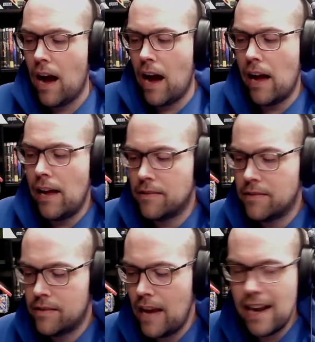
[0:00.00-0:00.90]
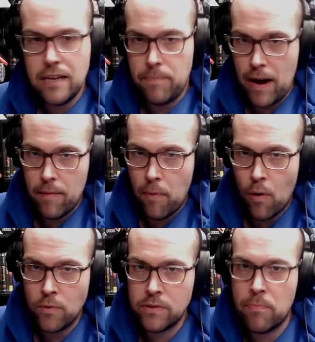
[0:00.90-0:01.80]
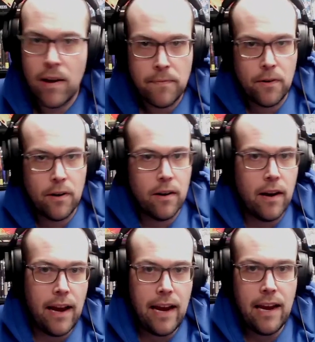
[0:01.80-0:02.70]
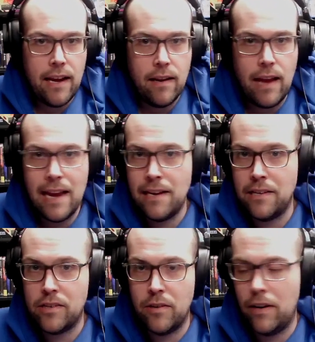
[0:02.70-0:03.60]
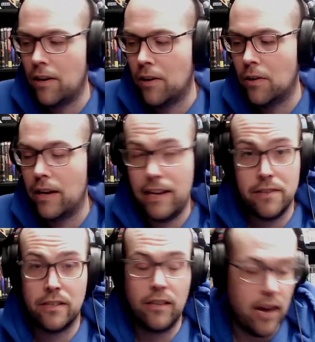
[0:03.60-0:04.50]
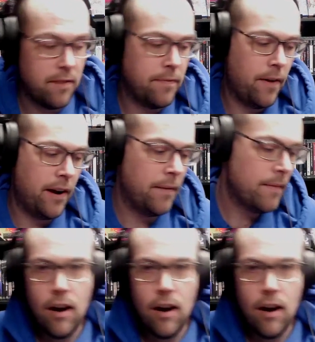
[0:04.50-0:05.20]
Uh, it's it is bare bones, but for a indie studio, it is a lot of fun.